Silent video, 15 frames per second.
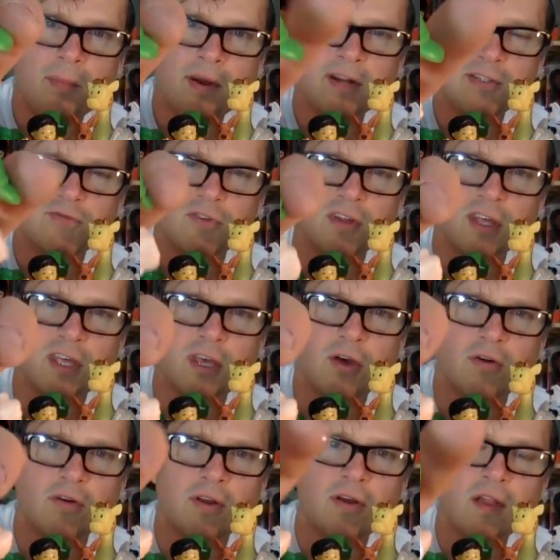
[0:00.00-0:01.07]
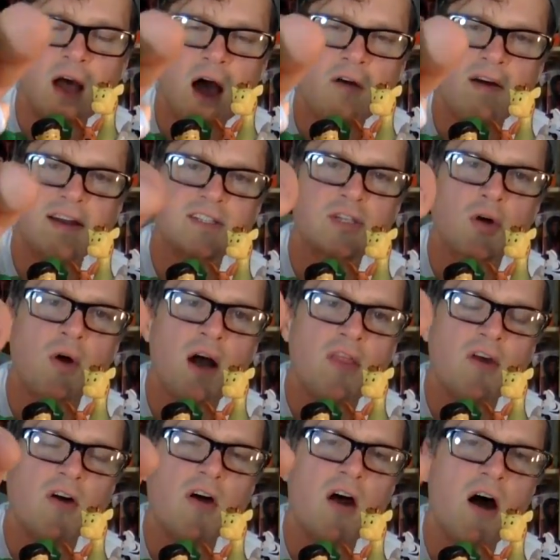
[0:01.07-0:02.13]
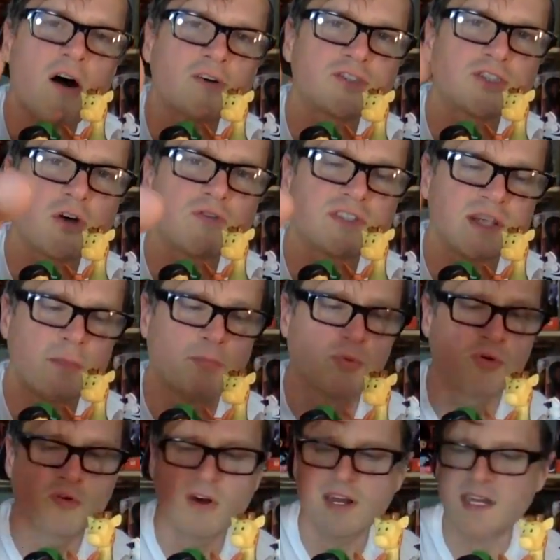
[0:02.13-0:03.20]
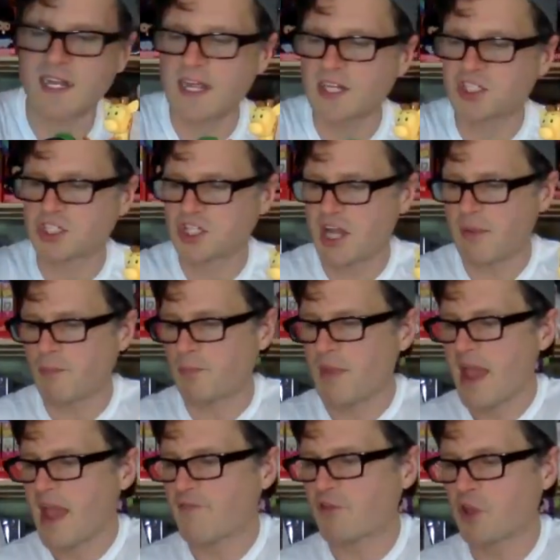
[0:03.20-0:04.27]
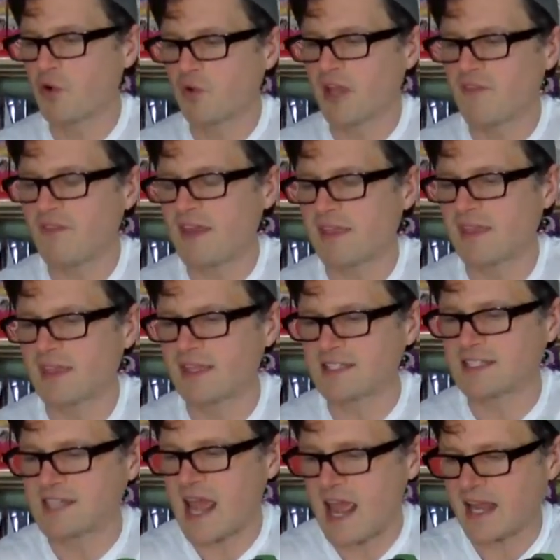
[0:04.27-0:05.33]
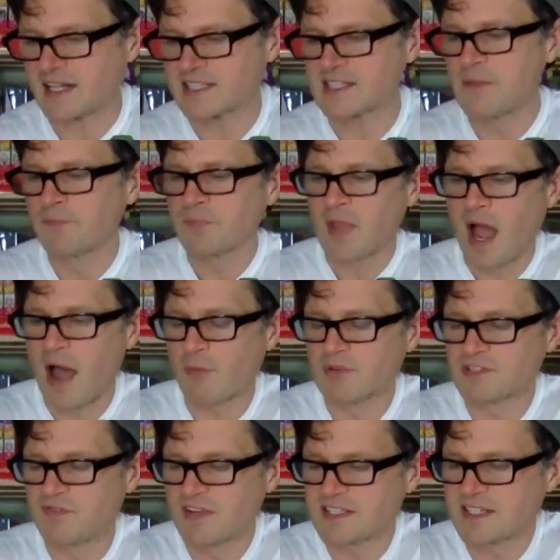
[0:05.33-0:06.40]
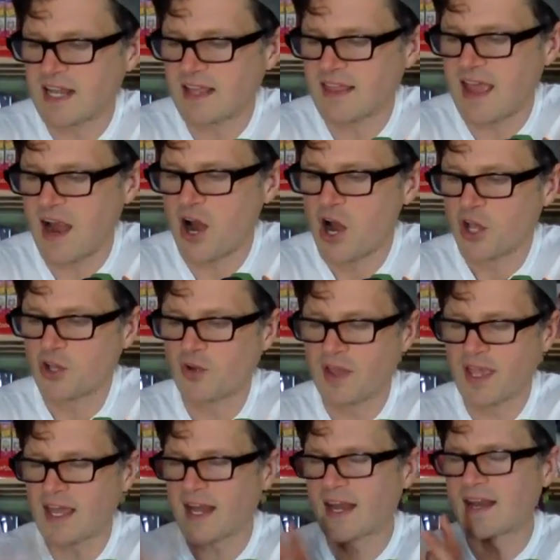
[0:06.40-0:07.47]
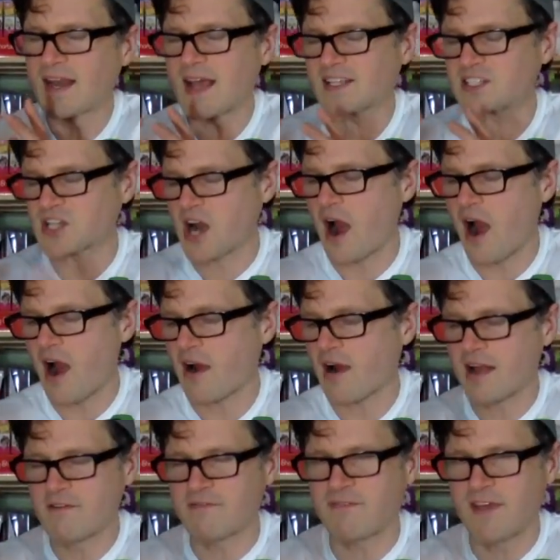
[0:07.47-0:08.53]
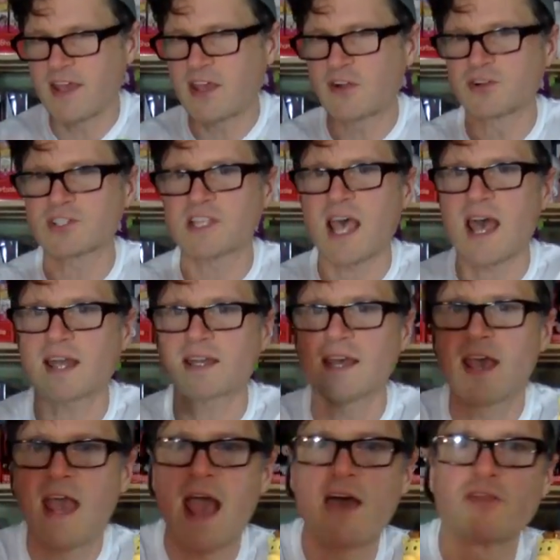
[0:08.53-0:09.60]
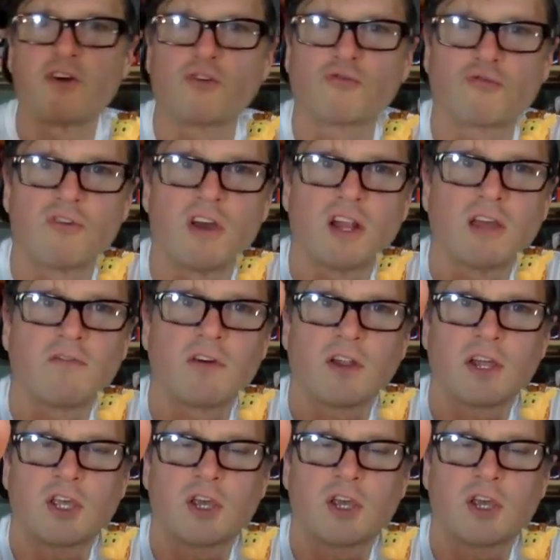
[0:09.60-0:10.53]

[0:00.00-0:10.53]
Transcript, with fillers: but he's really cute. All right, so there are also some pretty cheap, if you live in the States, I was visiting there. You can get a nice car and figure set, and they're really, really